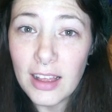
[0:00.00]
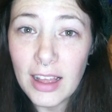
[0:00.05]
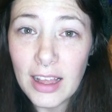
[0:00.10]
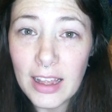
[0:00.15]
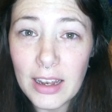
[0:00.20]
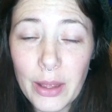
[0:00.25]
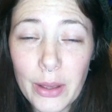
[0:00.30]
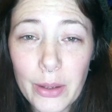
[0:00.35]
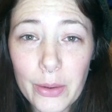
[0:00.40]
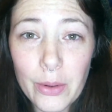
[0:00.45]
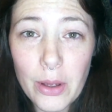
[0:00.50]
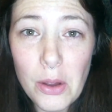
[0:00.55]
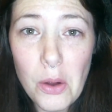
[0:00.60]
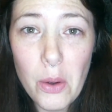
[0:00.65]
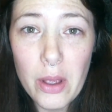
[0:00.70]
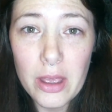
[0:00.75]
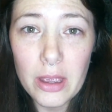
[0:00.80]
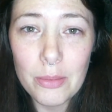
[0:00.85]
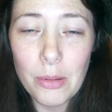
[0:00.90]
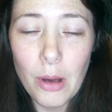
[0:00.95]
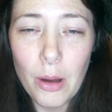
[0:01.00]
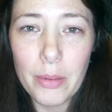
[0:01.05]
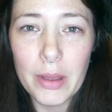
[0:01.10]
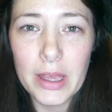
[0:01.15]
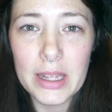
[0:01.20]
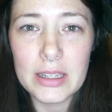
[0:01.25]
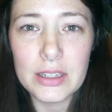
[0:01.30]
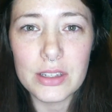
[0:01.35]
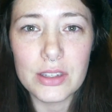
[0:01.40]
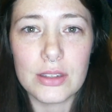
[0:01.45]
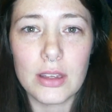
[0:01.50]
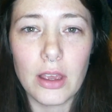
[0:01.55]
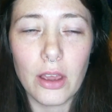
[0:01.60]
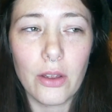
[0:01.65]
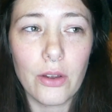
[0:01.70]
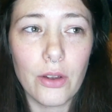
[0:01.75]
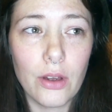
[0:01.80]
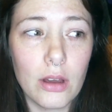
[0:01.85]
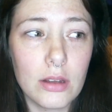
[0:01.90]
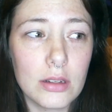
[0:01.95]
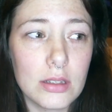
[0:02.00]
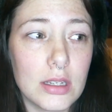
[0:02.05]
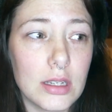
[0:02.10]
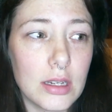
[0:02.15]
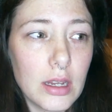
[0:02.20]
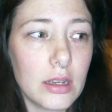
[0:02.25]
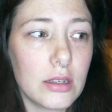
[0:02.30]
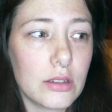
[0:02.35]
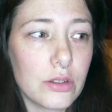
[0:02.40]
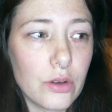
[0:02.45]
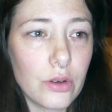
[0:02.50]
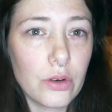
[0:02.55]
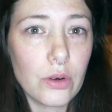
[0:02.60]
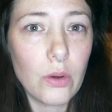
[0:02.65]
Hello, a quick pop in. So today's gone